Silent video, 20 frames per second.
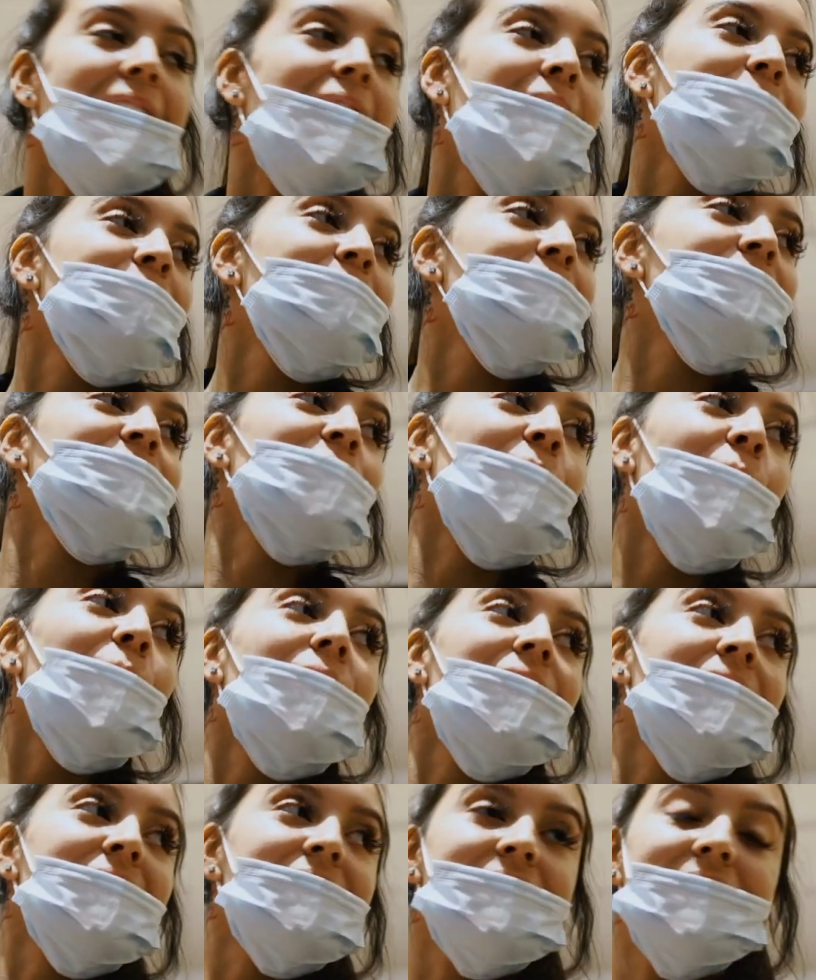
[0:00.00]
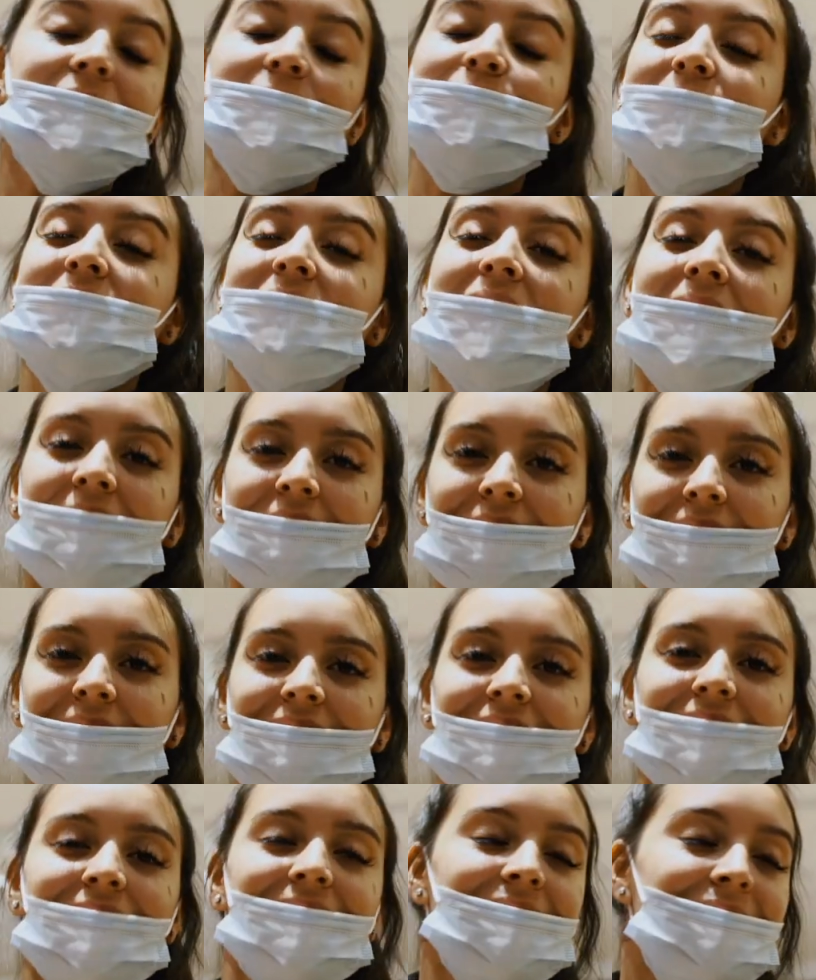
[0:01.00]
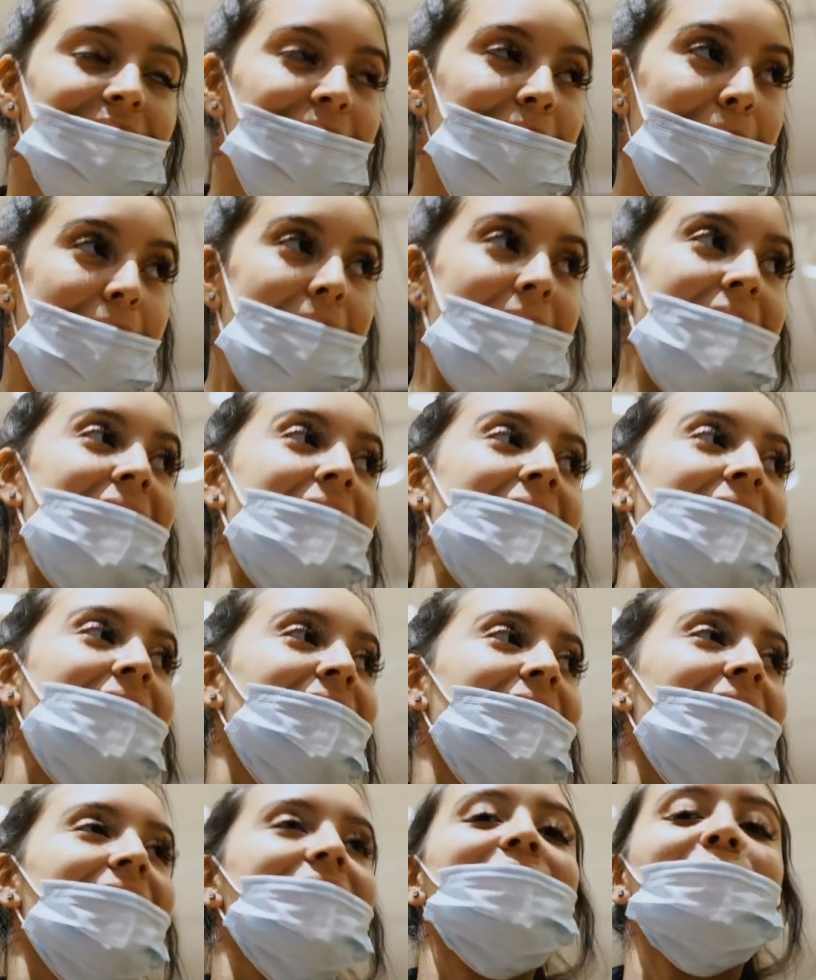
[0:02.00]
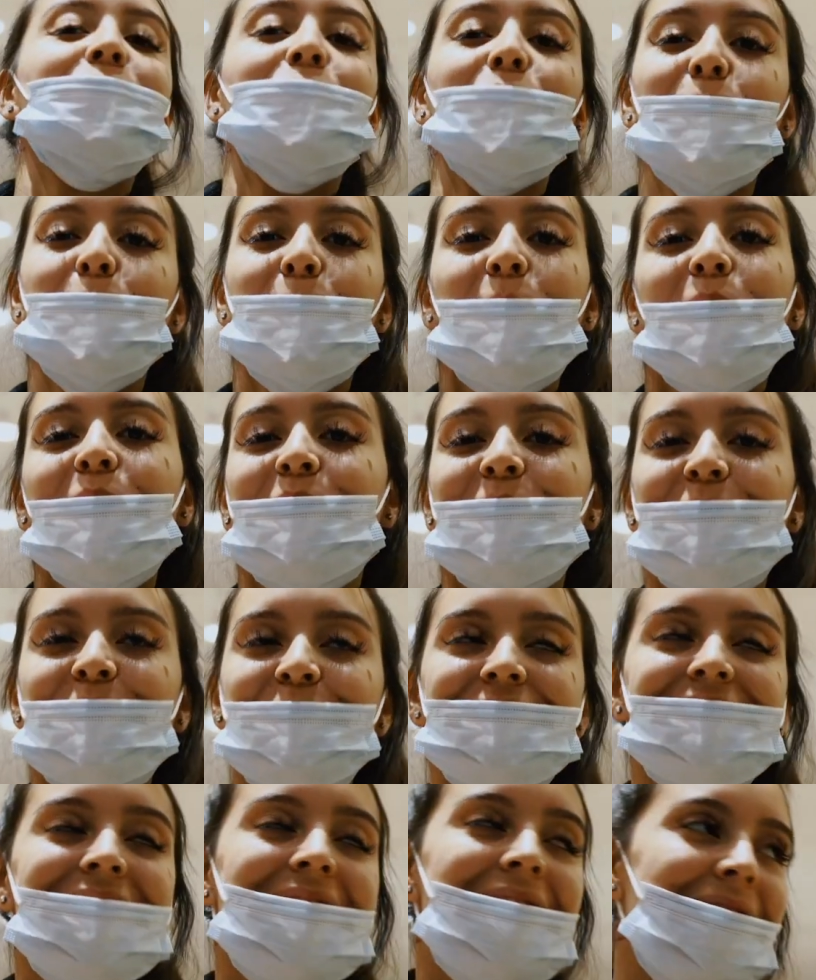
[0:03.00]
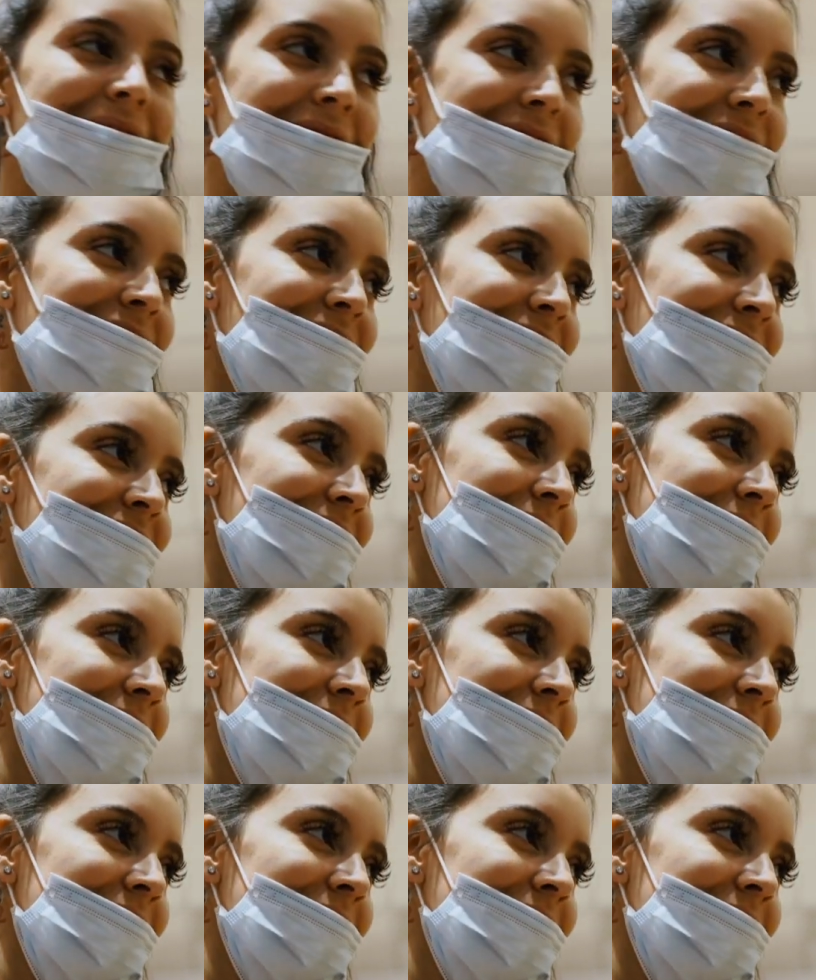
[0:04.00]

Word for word: I was on till seven, and I didn't know the mall closed at eight.